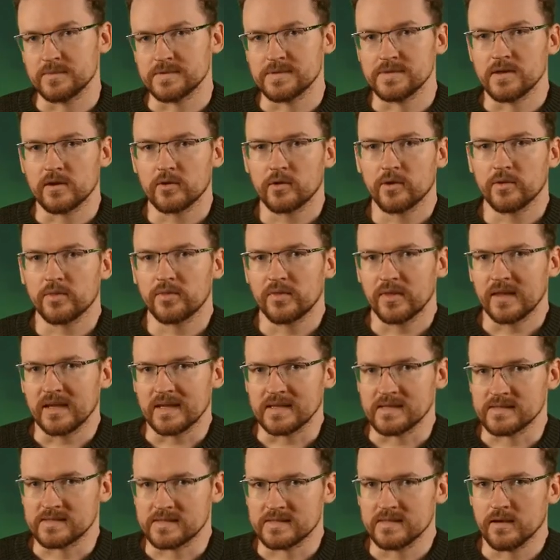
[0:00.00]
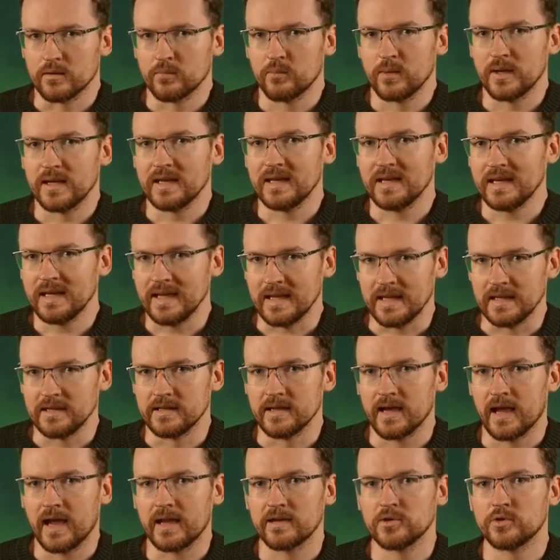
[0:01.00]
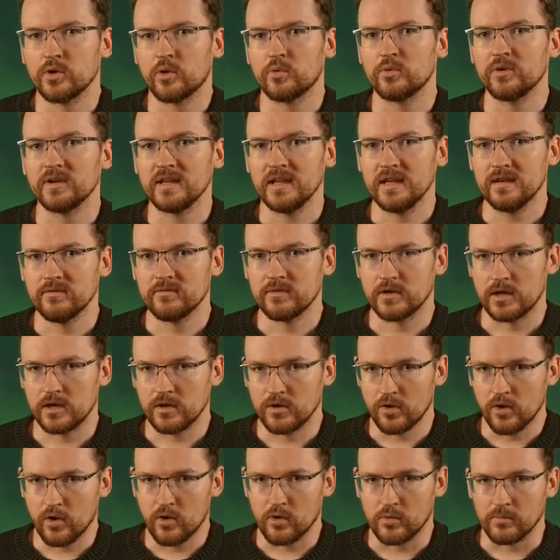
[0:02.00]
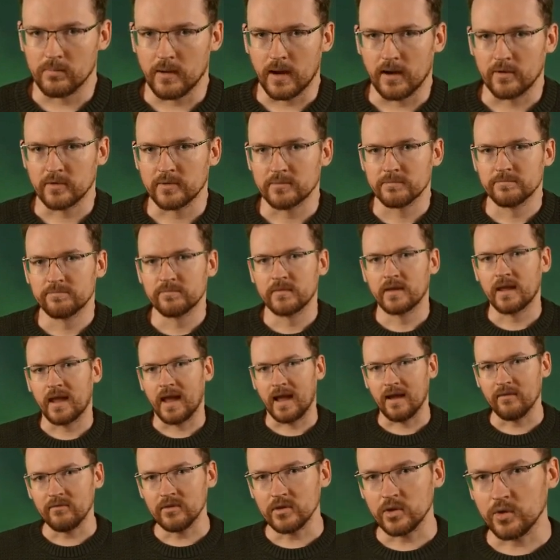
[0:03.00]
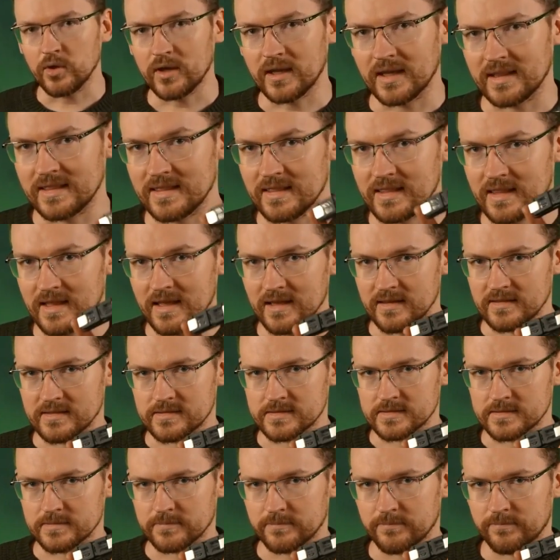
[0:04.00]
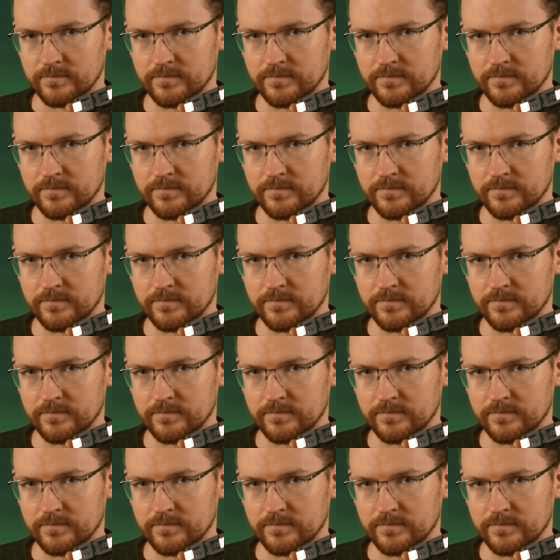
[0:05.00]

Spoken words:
there are things that we need and don't even know about. Have a look at this.